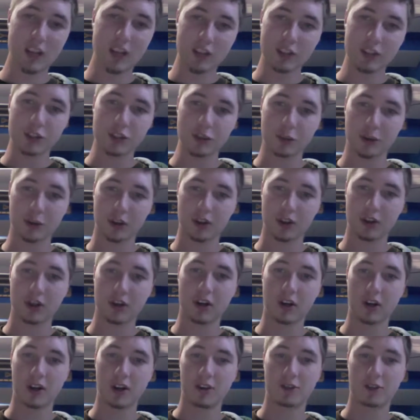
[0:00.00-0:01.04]
so it wouldn't look
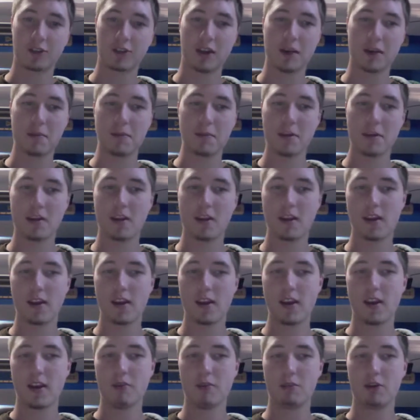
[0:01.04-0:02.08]
all the same,
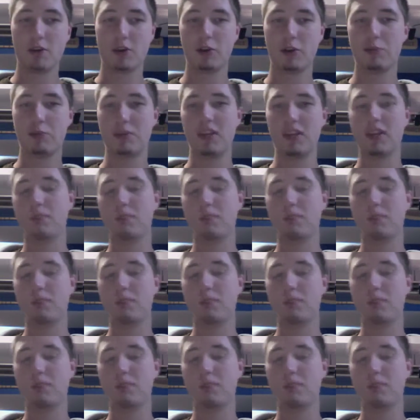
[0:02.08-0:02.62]
but it would be